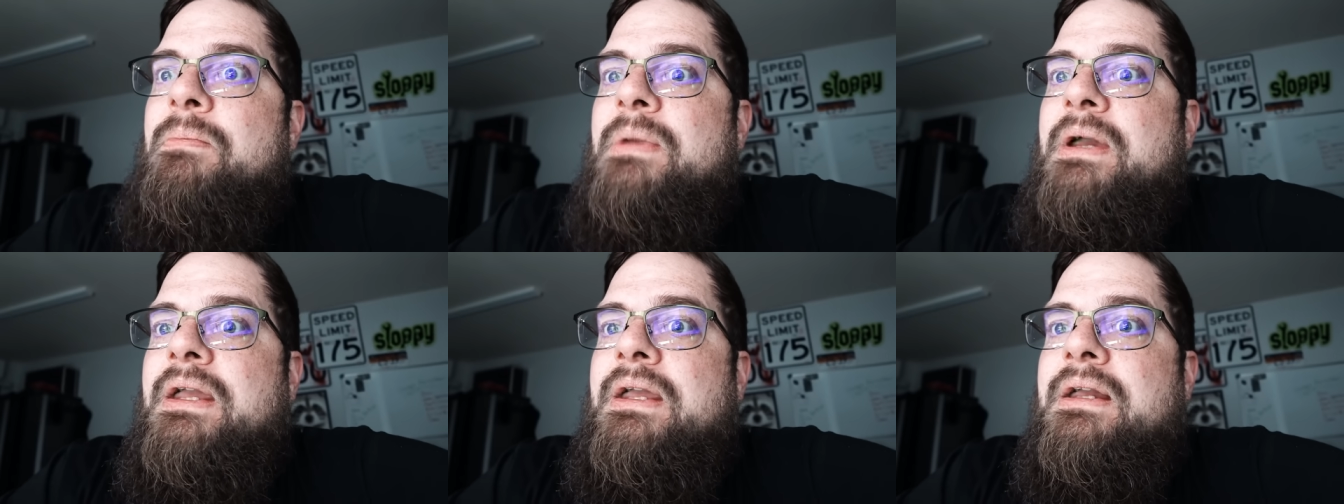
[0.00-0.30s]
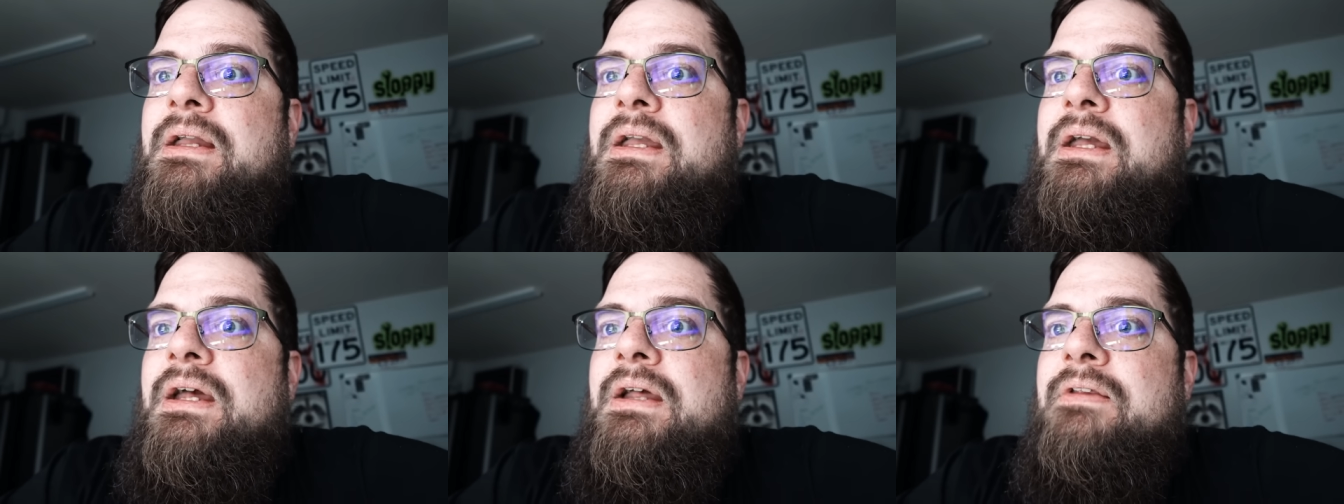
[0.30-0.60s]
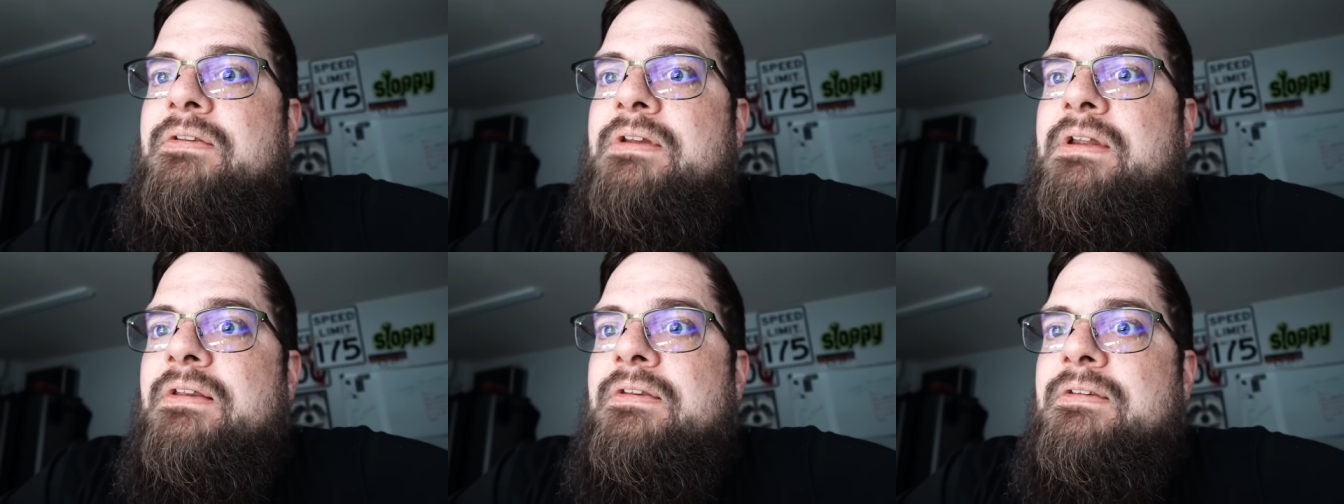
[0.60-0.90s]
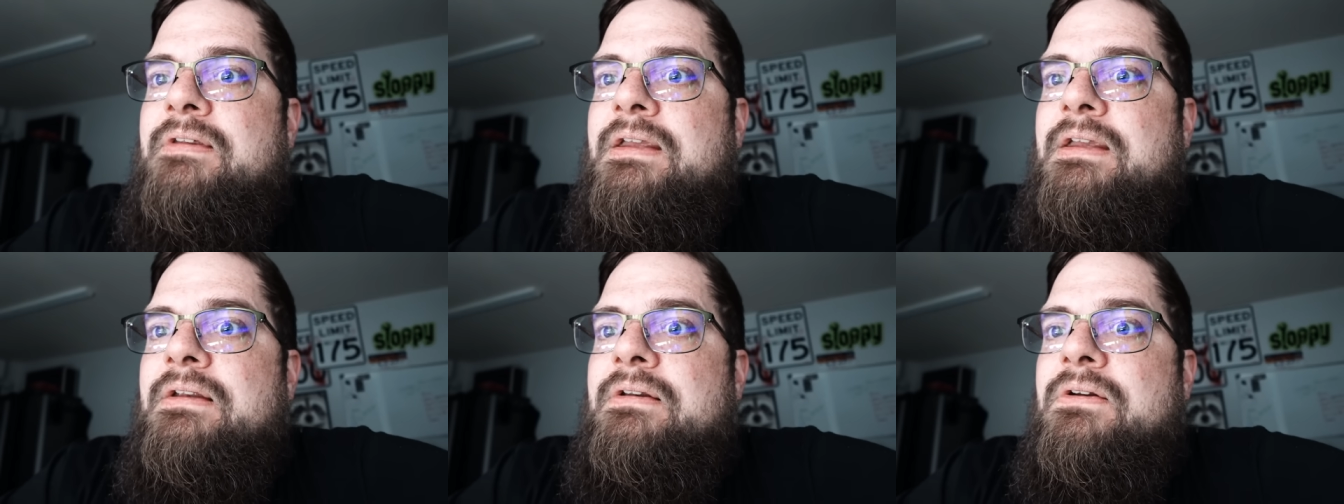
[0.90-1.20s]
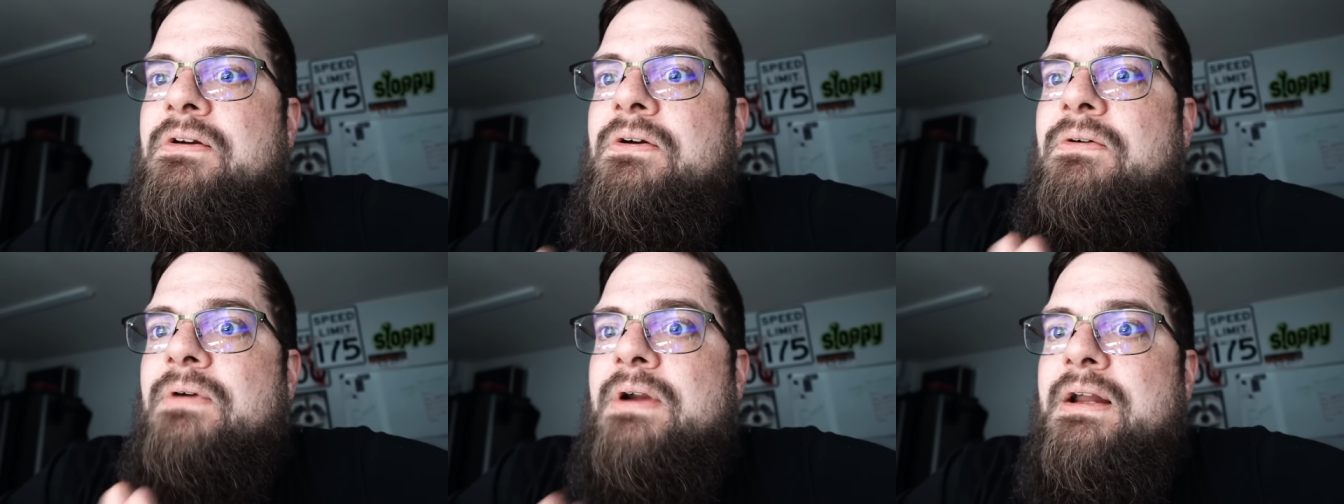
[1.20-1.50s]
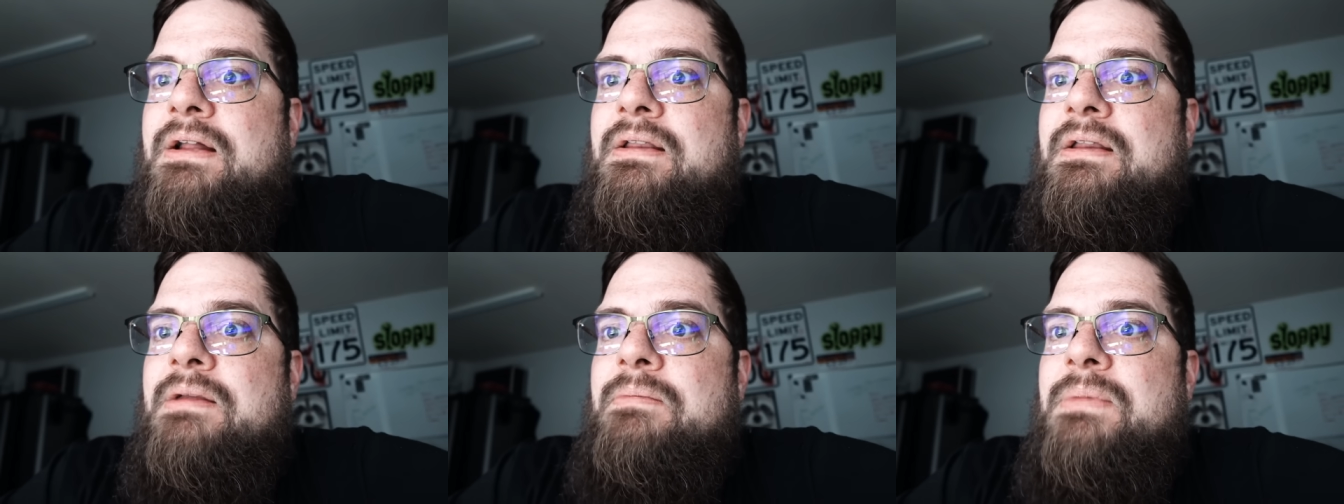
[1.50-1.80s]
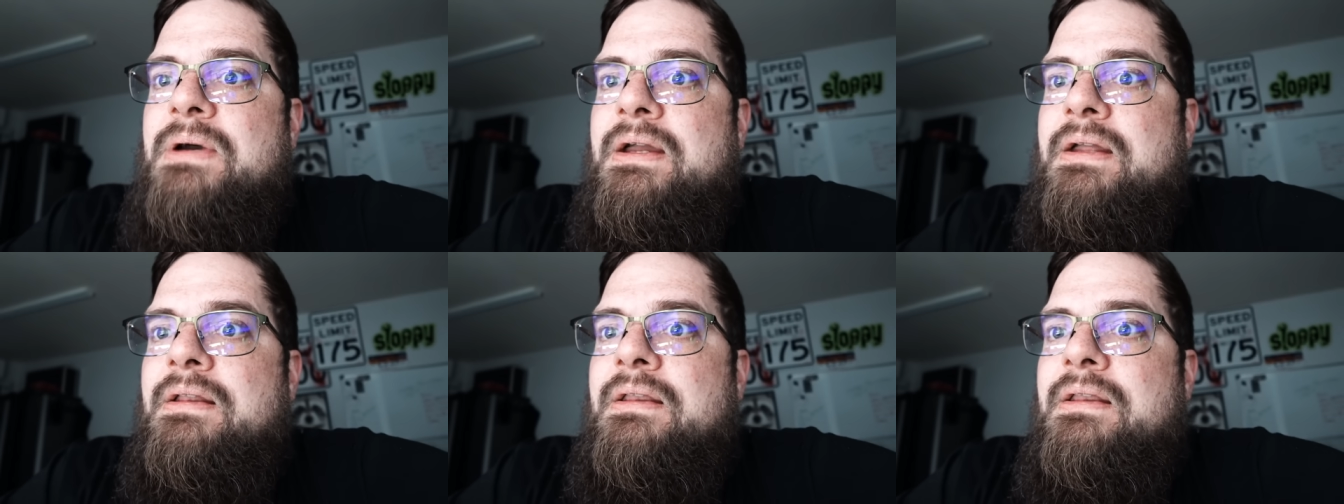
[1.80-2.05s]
my head gaskets in correctly by